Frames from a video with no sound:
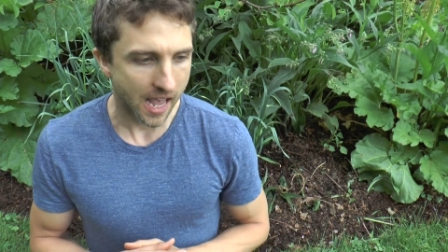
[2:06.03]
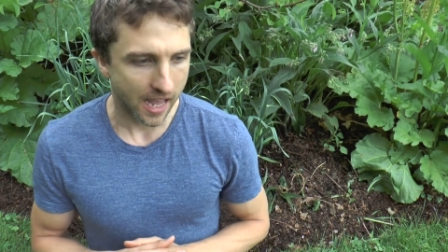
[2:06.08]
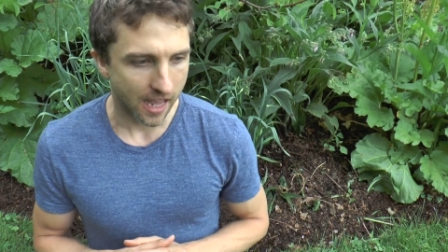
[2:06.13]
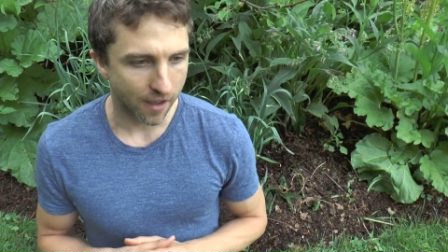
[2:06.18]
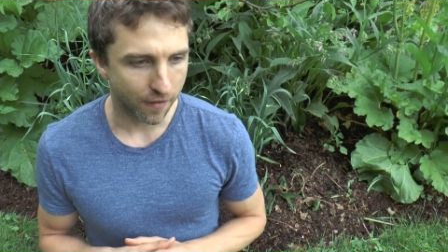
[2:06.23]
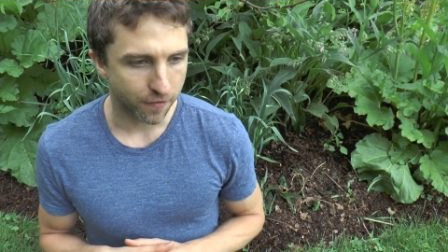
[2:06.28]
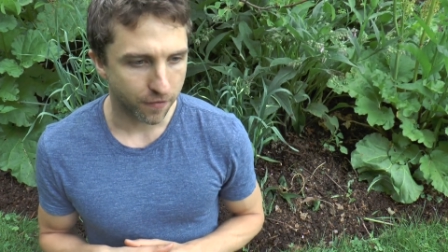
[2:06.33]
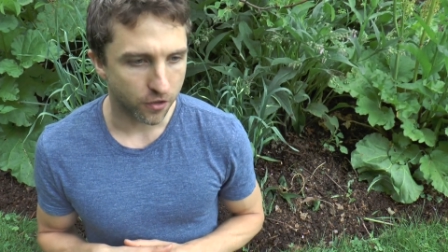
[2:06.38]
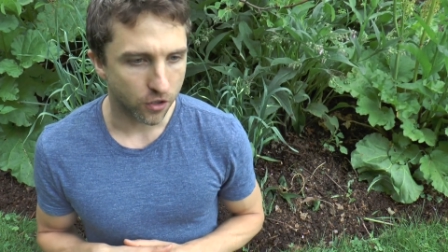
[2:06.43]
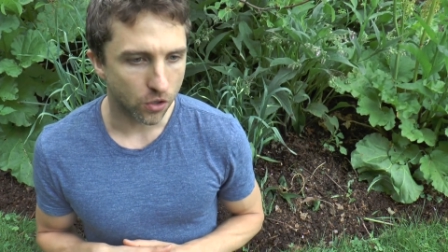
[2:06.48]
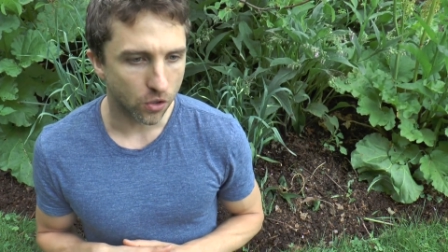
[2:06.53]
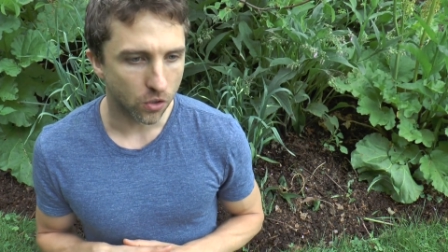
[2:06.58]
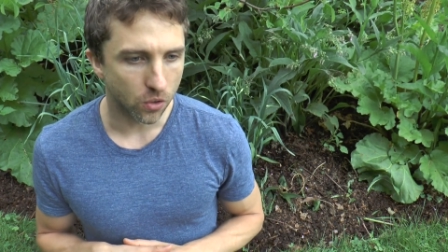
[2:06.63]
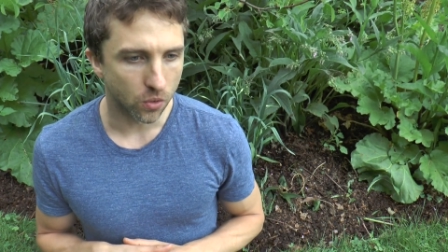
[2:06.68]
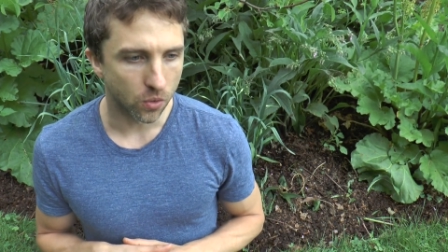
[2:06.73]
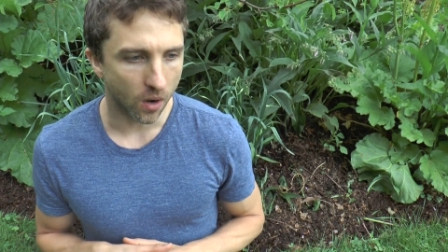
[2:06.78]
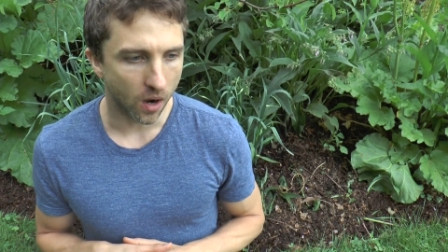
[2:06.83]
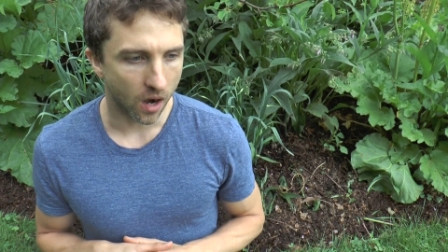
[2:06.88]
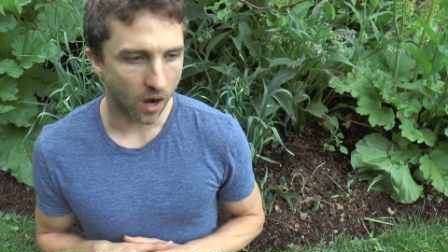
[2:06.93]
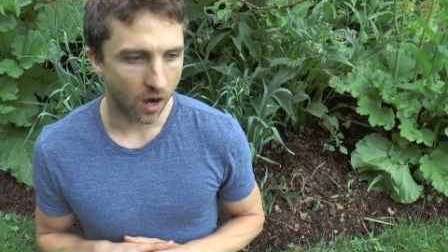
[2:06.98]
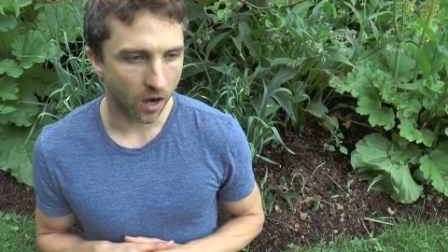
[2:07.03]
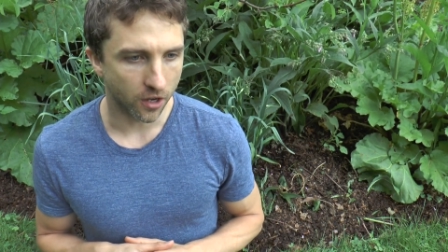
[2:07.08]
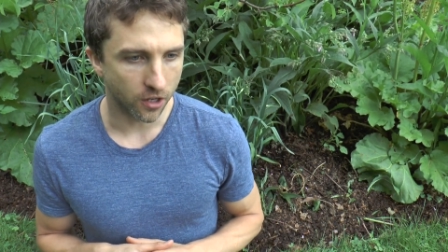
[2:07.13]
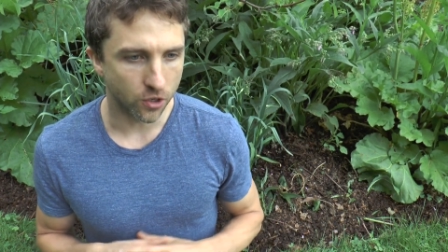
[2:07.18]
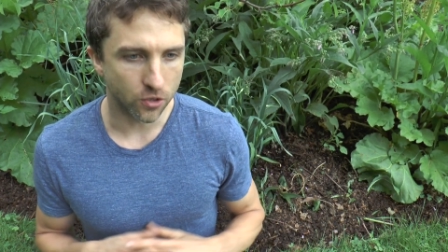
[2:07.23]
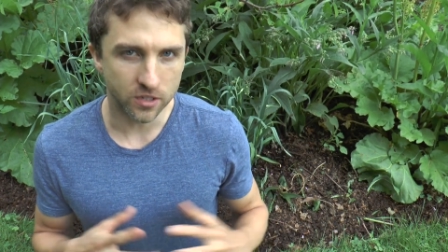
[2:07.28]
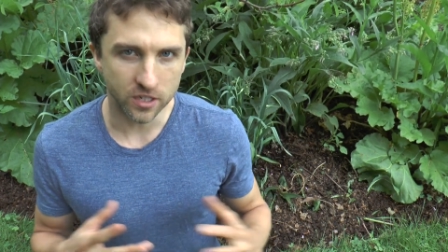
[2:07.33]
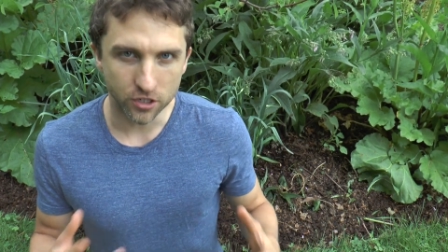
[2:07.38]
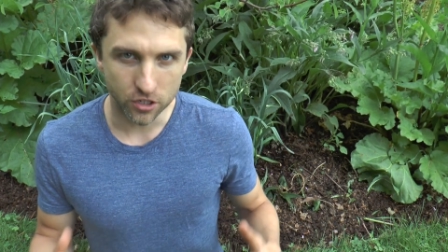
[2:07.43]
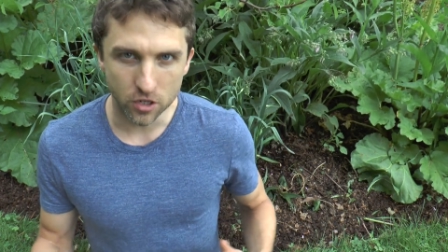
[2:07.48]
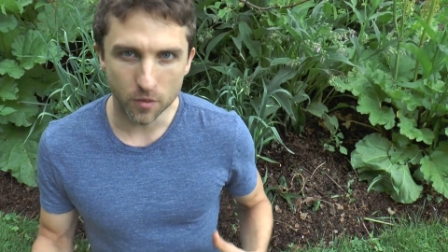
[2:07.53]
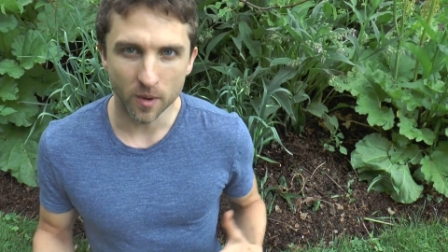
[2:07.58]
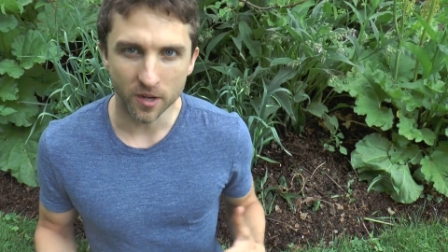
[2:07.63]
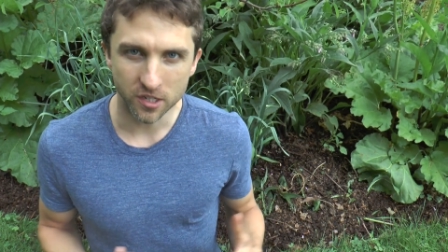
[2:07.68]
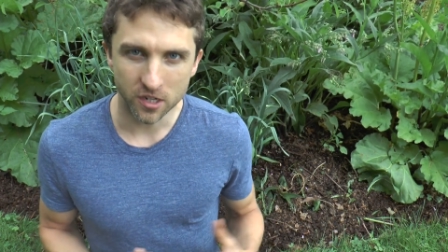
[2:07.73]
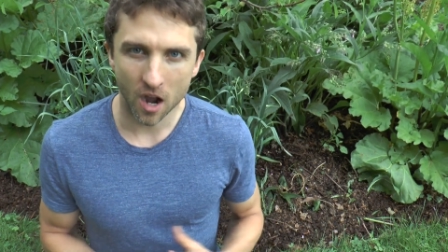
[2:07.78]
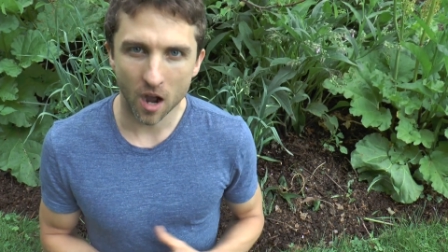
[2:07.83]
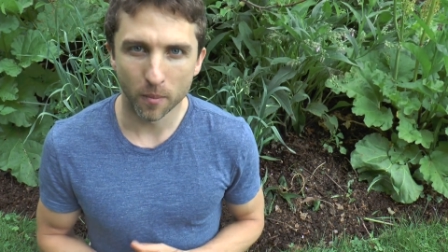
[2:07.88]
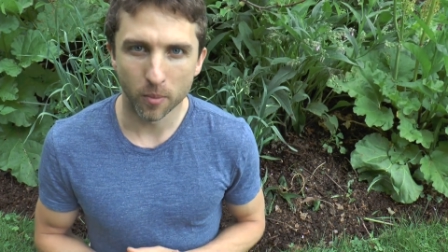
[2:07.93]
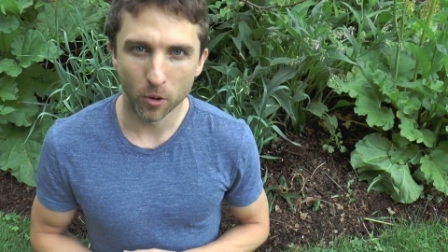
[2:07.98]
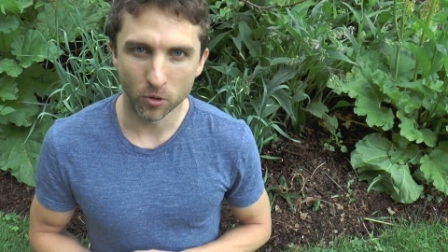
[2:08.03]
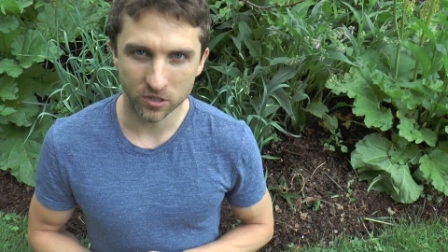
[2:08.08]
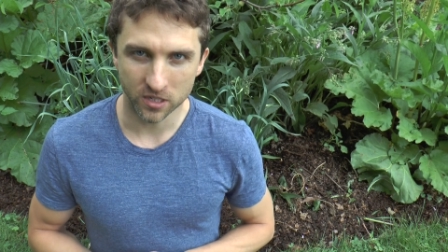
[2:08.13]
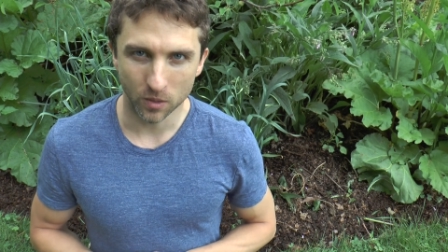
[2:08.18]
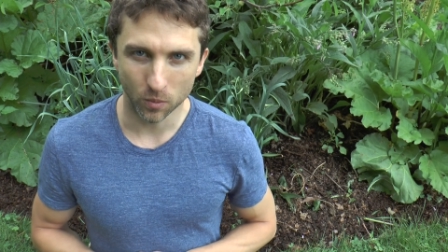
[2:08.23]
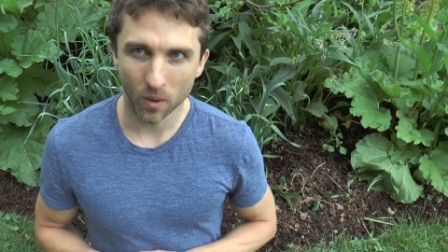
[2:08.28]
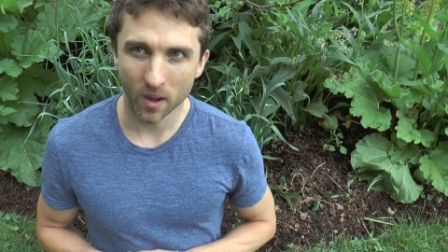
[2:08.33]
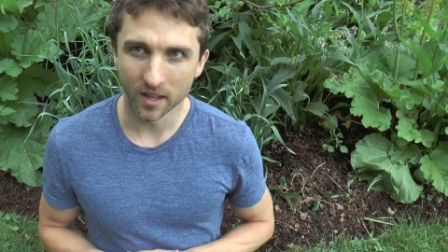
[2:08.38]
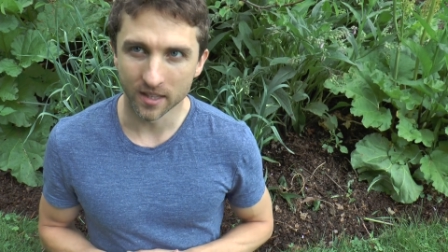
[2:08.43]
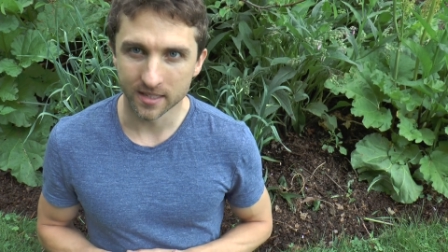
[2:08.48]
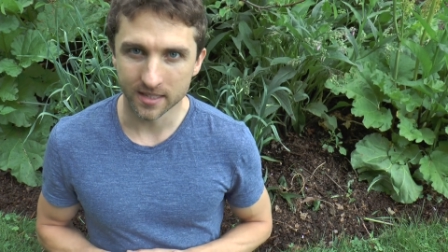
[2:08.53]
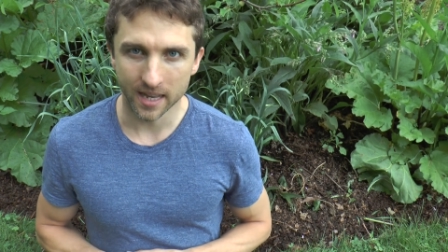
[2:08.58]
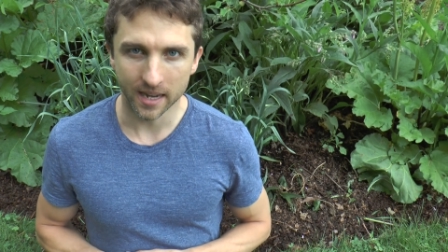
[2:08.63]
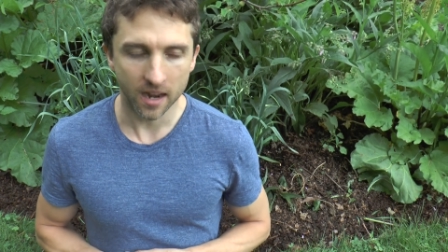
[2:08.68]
if you are using too much compost at once.